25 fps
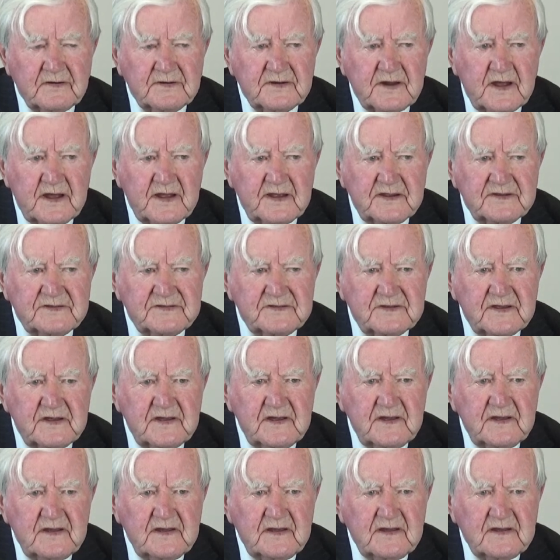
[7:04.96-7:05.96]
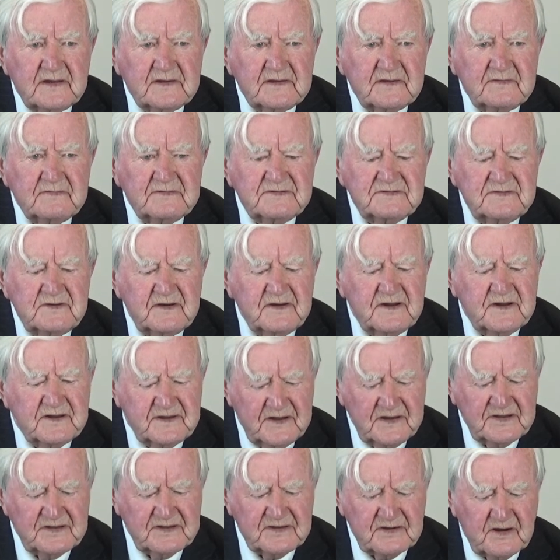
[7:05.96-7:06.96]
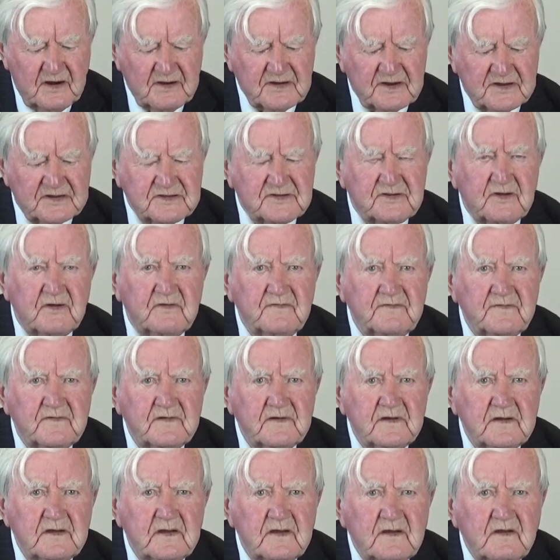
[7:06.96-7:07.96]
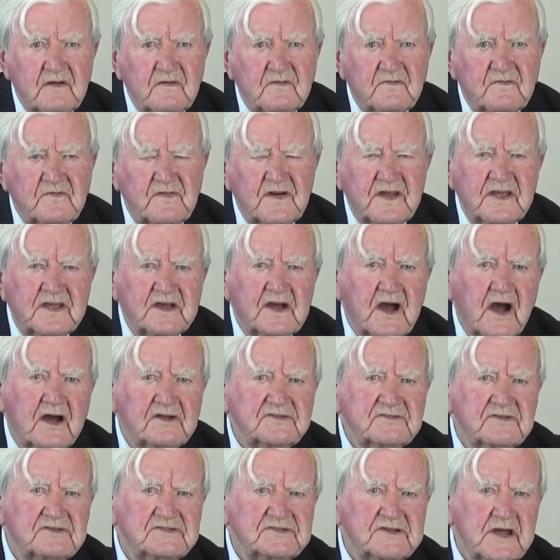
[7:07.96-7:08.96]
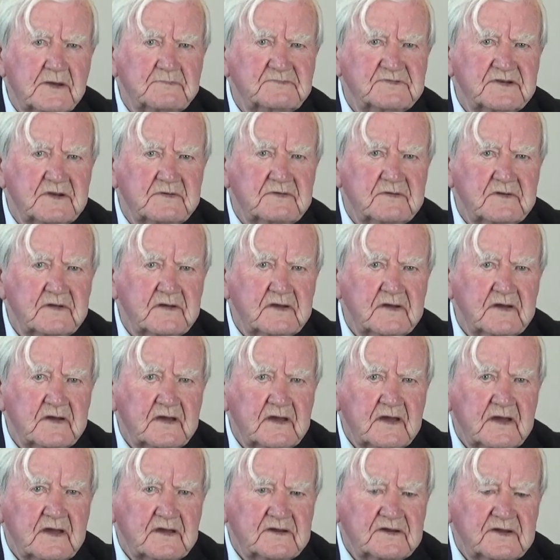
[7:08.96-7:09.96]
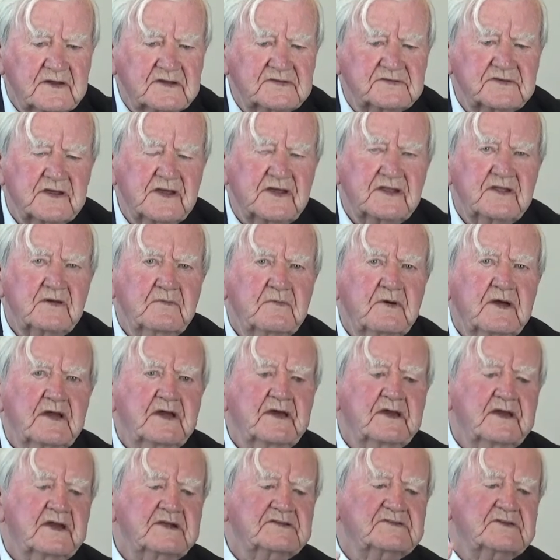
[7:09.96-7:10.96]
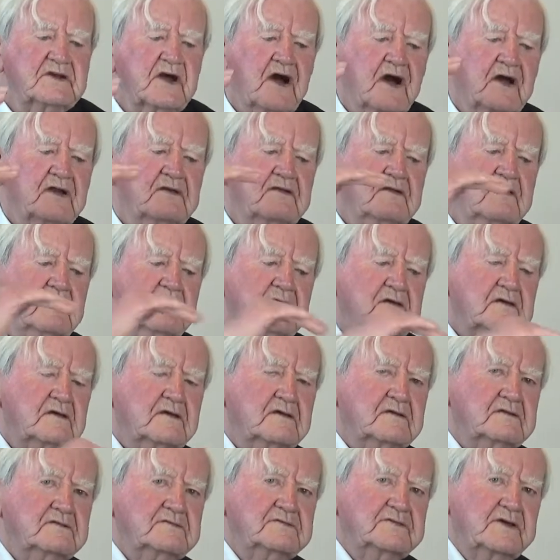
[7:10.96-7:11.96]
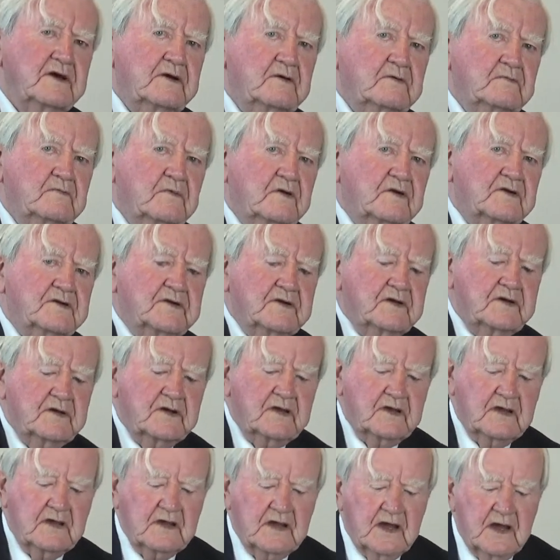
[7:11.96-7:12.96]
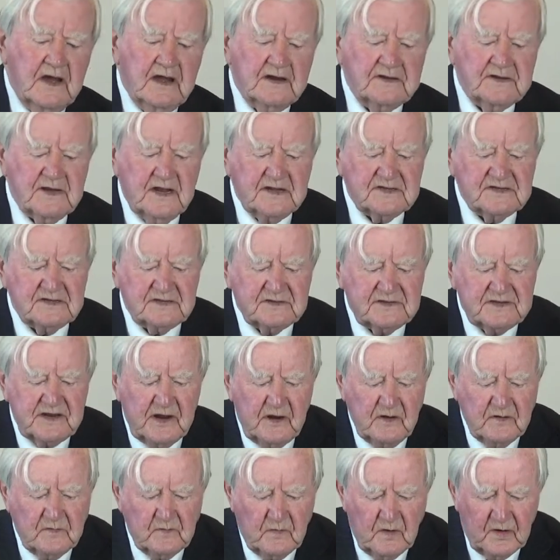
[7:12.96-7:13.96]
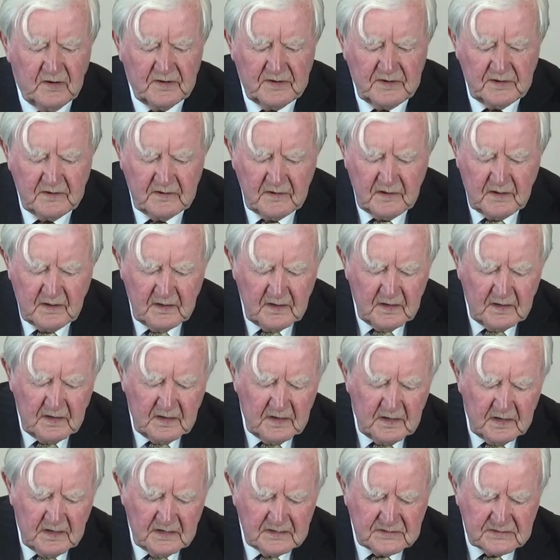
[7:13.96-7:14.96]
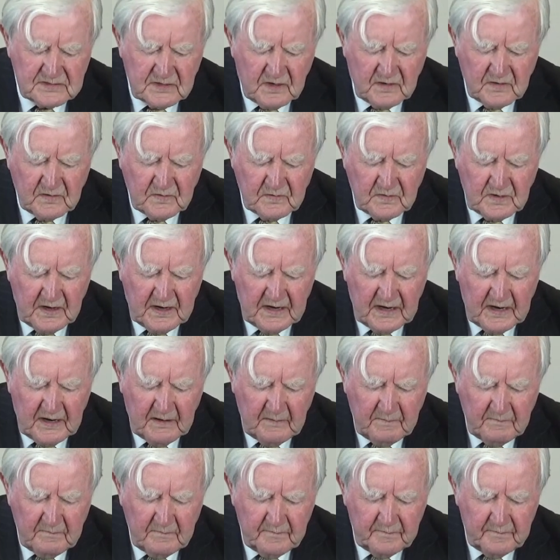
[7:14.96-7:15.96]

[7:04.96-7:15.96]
days, there was none of this sort of stuff. Free contraception. Do you see the way it has gone downward? And that's downward. So